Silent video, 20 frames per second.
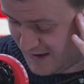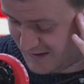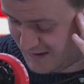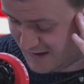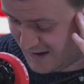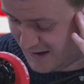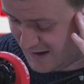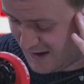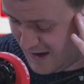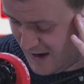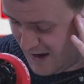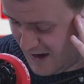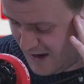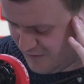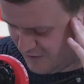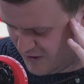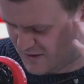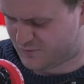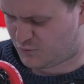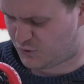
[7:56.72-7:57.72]
He
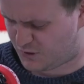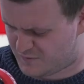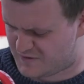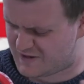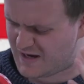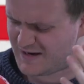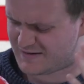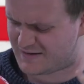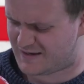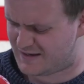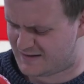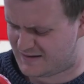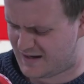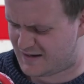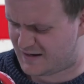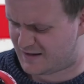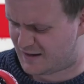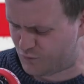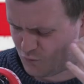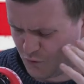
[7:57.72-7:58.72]
first of all he was asked, and he said he
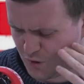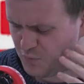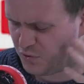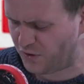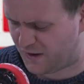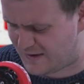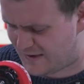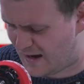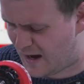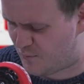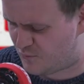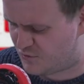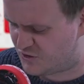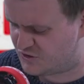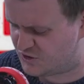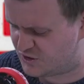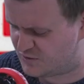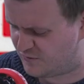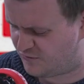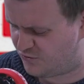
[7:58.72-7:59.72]
didn't want to play down
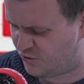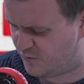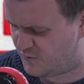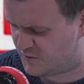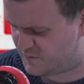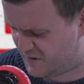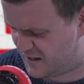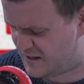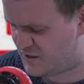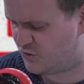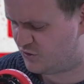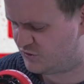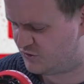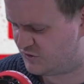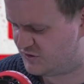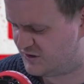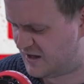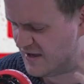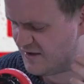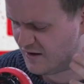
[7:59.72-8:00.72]
Brewster's performance, but then he also
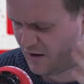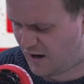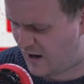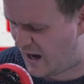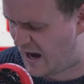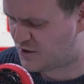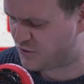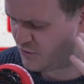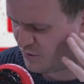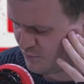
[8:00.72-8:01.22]
said I could